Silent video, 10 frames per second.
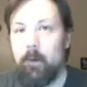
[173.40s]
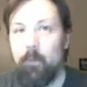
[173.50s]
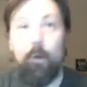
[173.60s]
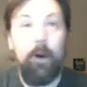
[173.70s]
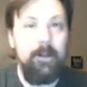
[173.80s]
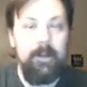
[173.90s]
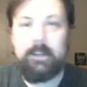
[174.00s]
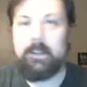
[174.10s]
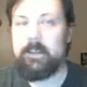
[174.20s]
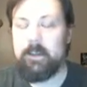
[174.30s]
work the
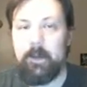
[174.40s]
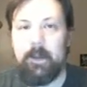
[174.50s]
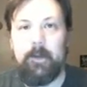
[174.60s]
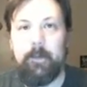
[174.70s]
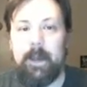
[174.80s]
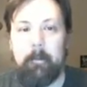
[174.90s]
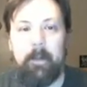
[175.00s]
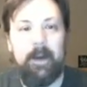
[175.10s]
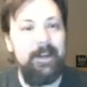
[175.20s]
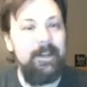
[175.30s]
system a little bit,
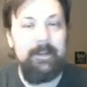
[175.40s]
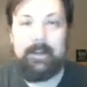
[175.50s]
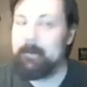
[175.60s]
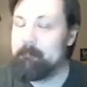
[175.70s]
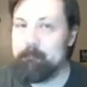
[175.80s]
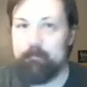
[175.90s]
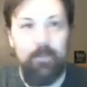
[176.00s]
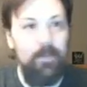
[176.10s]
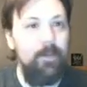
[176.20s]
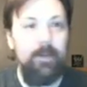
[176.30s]
but
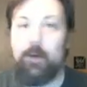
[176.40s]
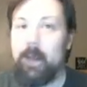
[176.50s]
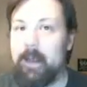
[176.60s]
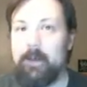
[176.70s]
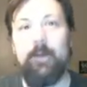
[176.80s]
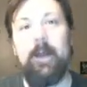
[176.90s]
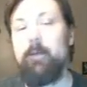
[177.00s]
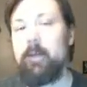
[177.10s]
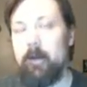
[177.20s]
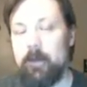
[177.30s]
you can't do that
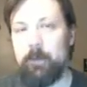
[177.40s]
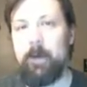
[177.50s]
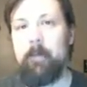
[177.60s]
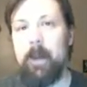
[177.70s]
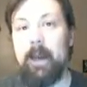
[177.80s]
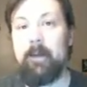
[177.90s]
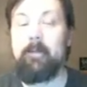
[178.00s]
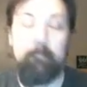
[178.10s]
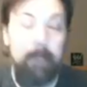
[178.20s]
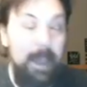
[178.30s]
with college prep
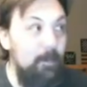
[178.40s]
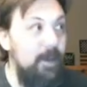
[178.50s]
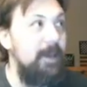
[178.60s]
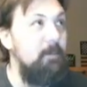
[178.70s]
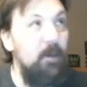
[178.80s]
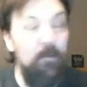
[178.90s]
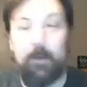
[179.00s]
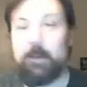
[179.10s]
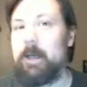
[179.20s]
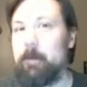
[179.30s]
math. Maybe the
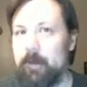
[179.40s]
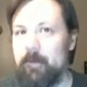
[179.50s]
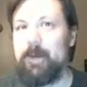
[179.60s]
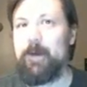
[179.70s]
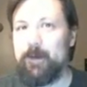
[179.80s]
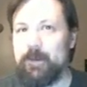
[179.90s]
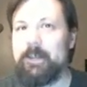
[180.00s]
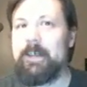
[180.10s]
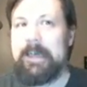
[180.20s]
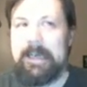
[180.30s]
first couple of
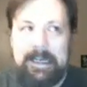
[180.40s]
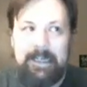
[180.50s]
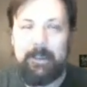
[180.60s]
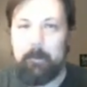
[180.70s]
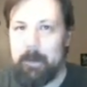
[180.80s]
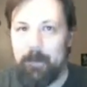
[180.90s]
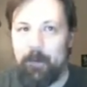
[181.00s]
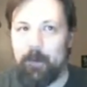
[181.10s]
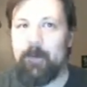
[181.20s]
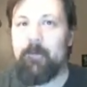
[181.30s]
years, some people
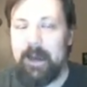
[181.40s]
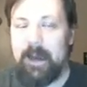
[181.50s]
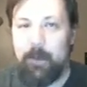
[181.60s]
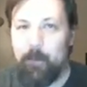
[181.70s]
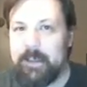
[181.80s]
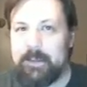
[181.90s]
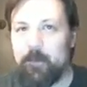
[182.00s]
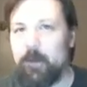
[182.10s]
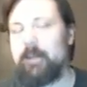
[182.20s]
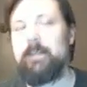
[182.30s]
were finding ways to
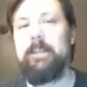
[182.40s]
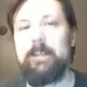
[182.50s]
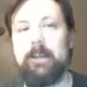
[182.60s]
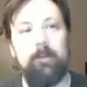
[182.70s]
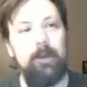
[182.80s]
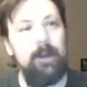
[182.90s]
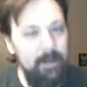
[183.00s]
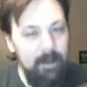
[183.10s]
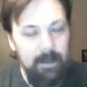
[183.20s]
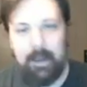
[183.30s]
work the system,
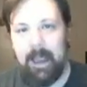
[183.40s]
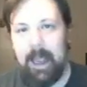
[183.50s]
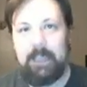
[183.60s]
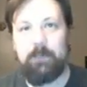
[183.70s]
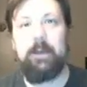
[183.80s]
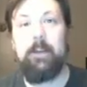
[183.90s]
but as we